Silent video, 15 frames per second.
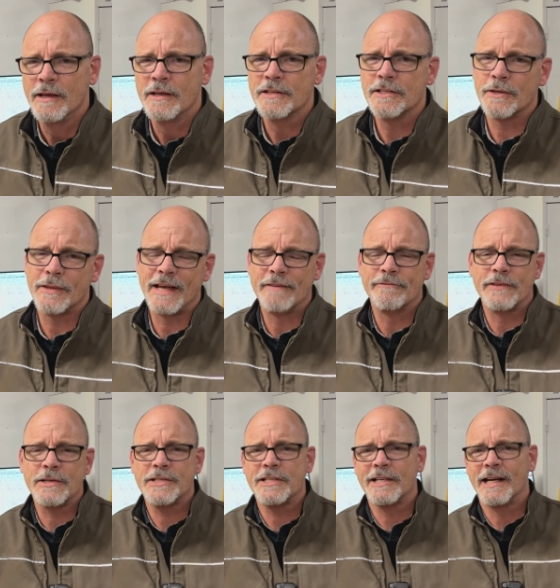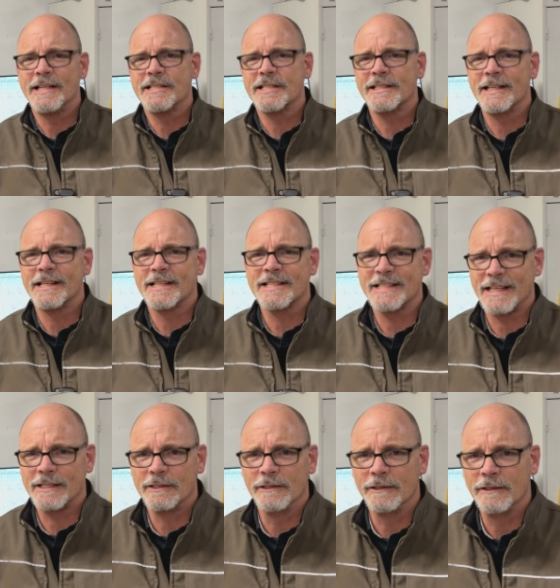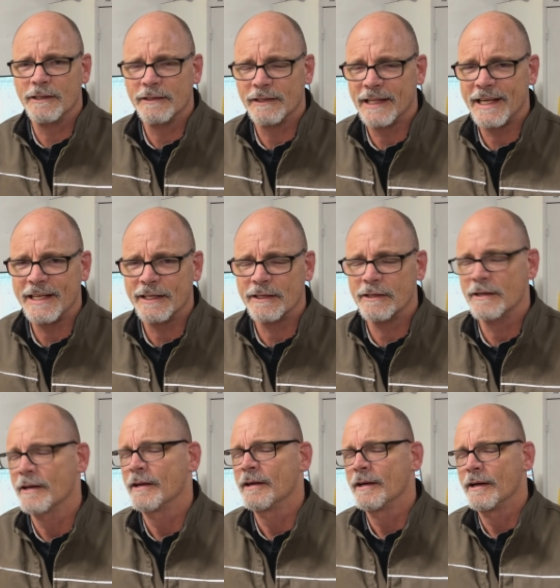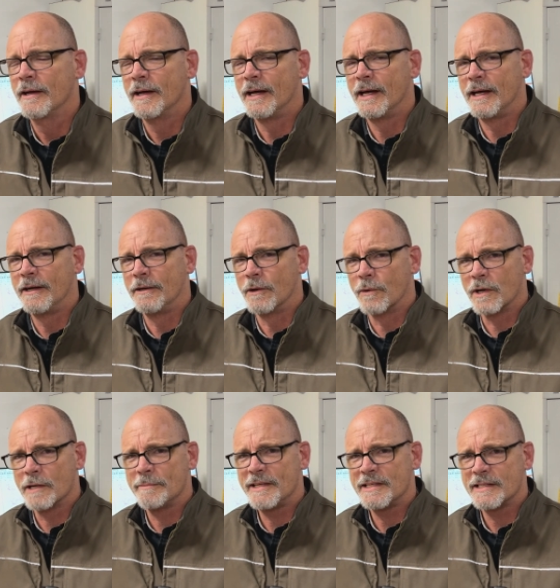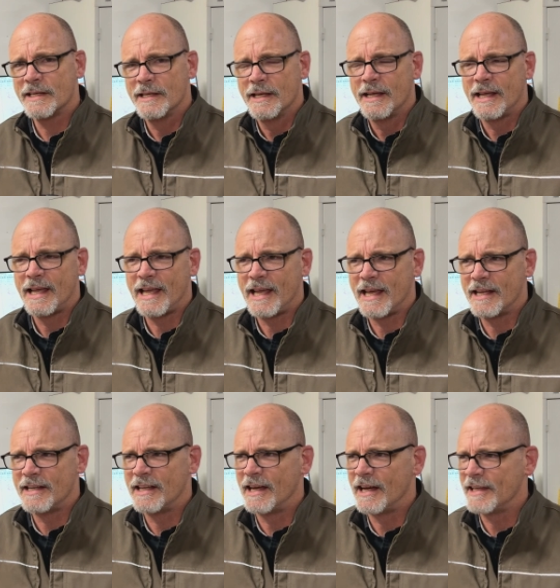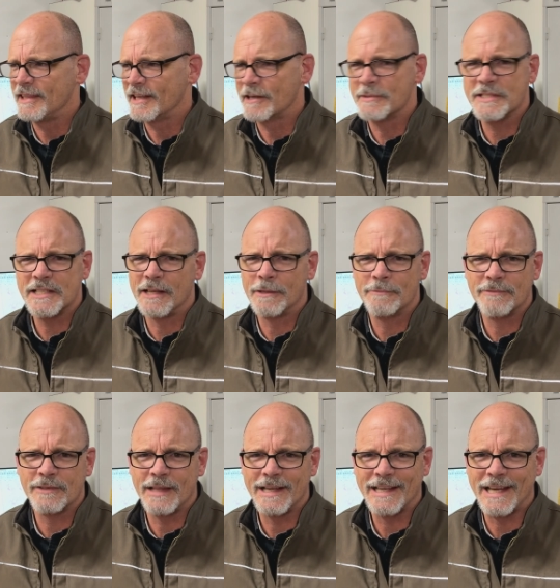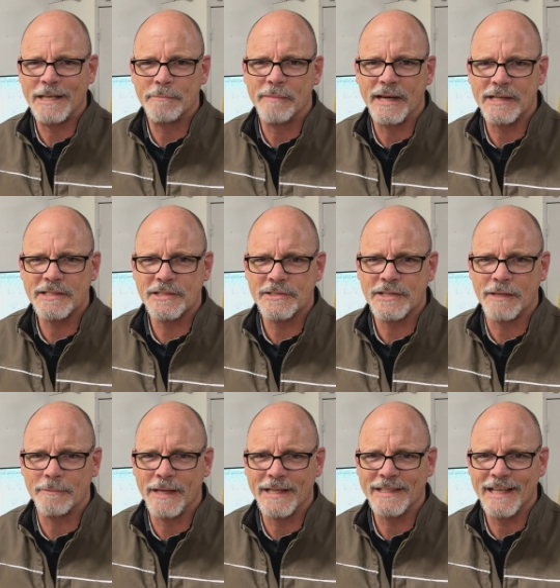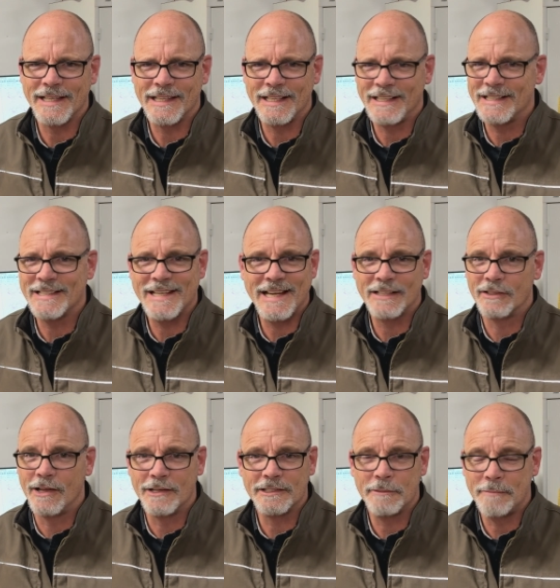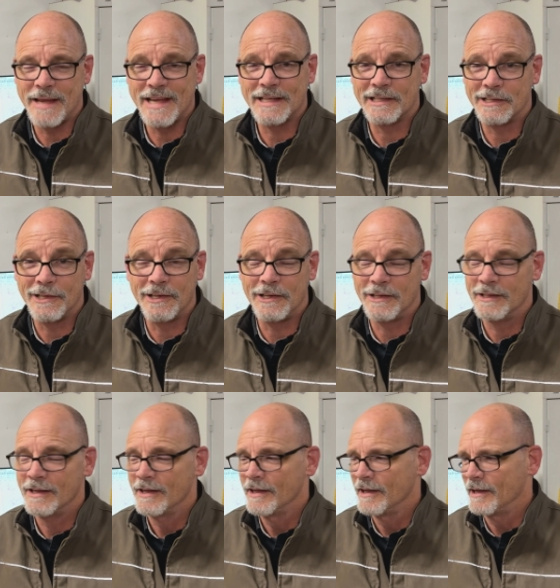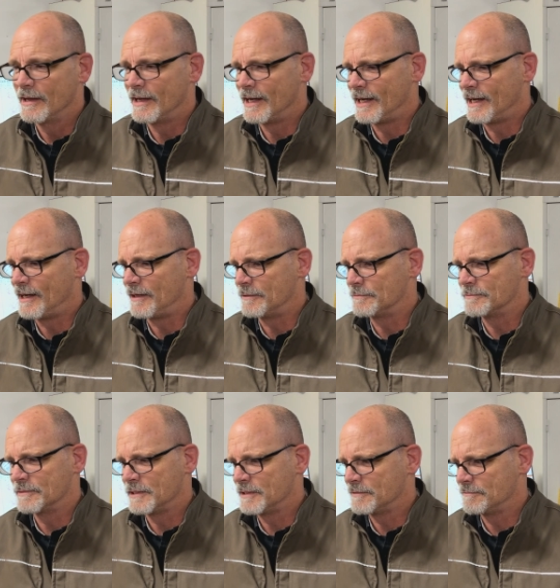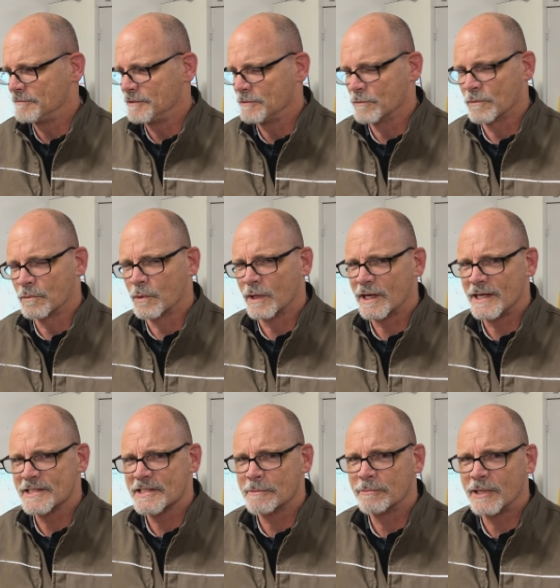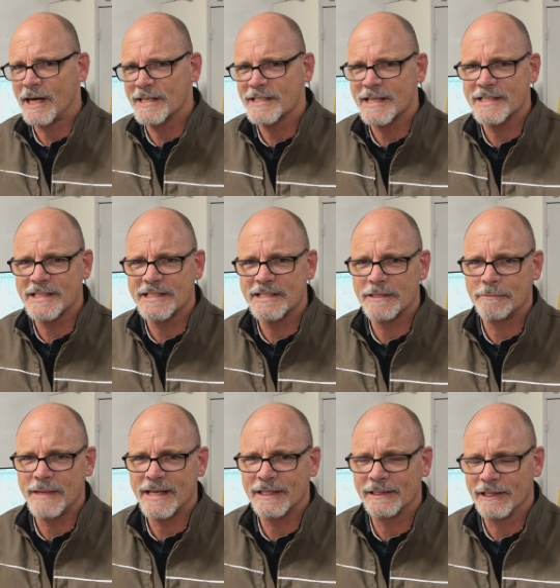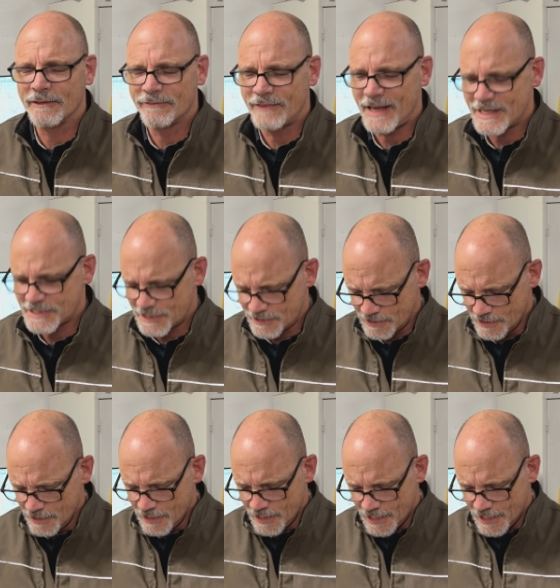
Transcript: So that first year, I just did a single layer ornament. And I think I was selling them for like $8 or something like that. They didn't take long to make at all. You work on some processes that make it a little faster.